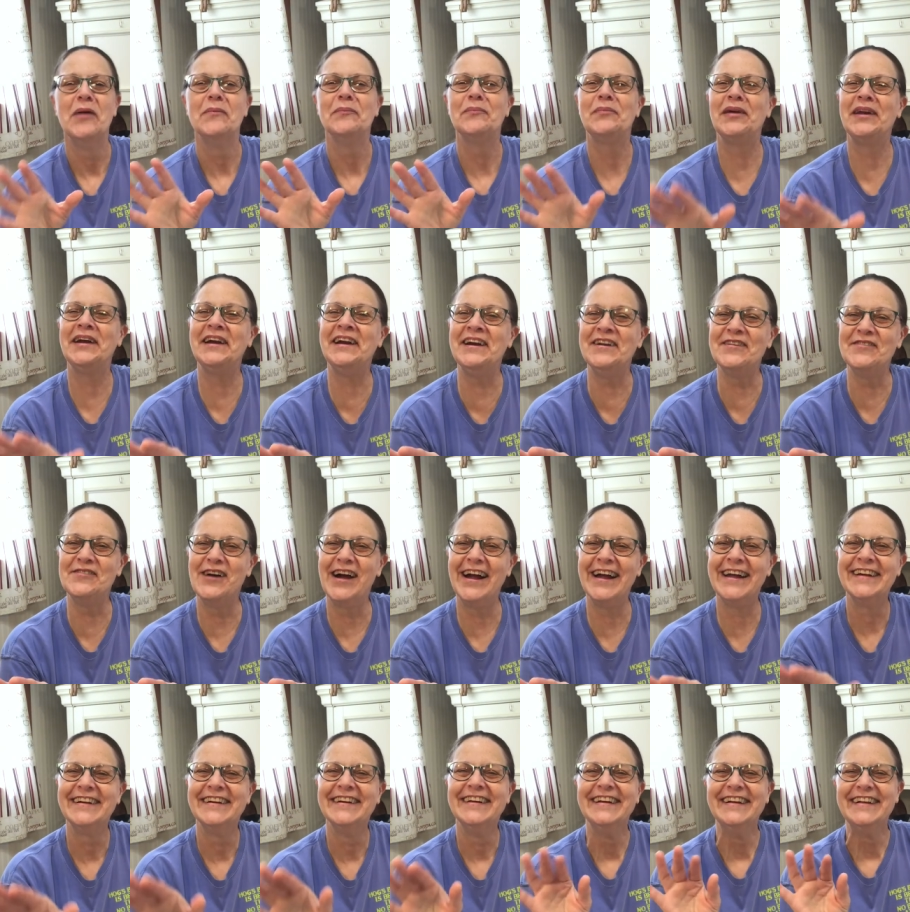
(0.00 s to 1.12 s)
But anyway,
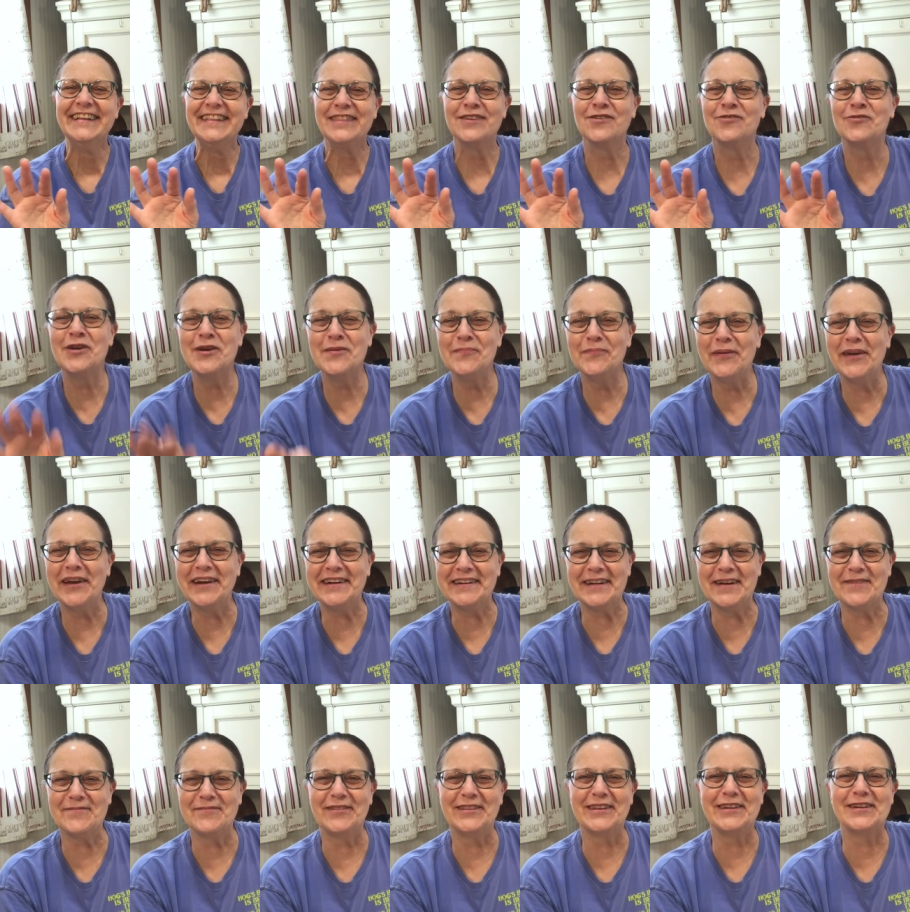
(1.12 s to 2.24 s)
the wind picked
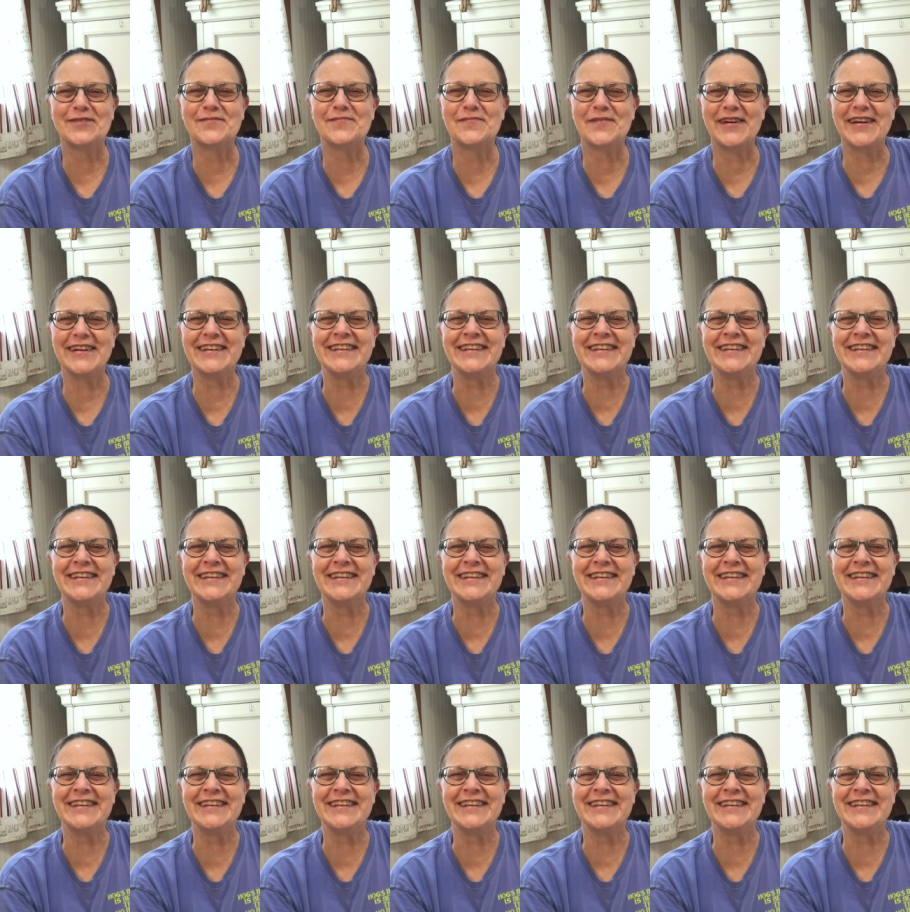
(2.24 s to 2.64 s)
up a little bit.